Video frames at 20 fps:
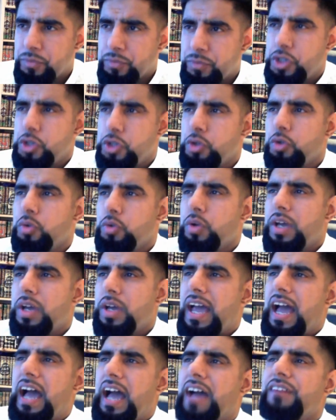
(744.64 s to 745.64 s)
to
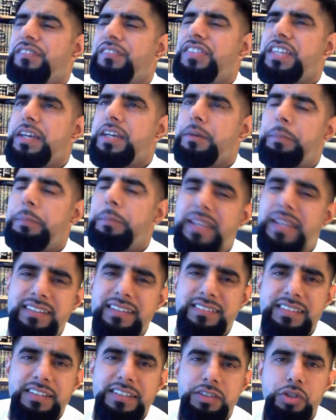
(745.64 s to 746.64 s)
have the
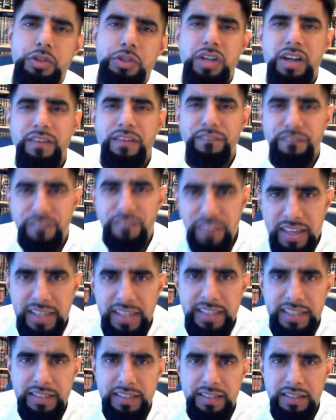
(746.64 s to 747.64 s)
ability to
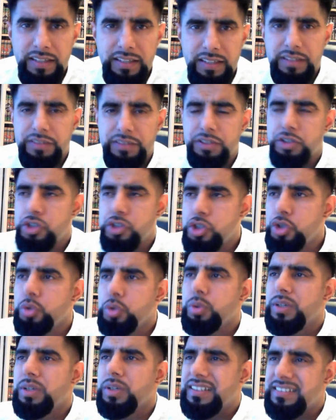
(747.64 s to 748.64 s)
convey the
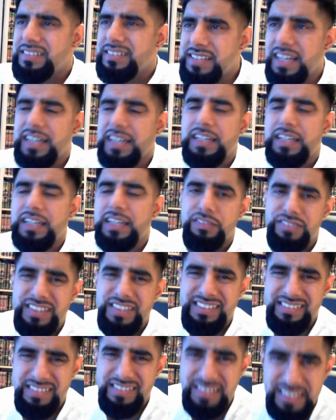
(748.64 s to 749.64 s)
true understanding of
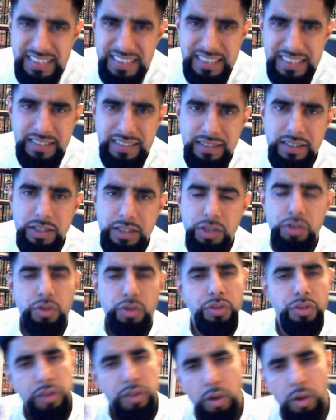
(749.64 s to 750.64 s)
this deen
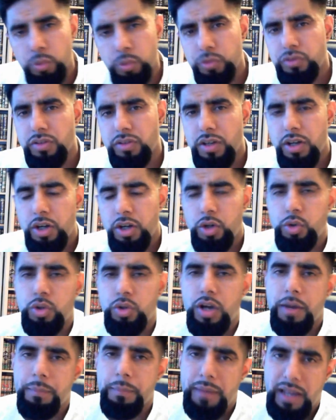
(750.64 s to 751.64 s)
to those who
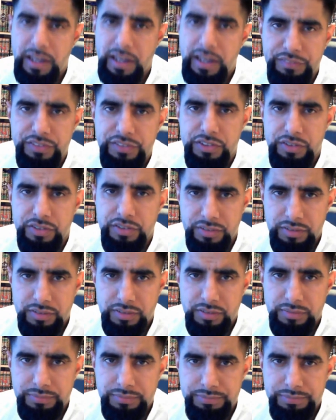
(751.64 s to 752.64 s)
come after us.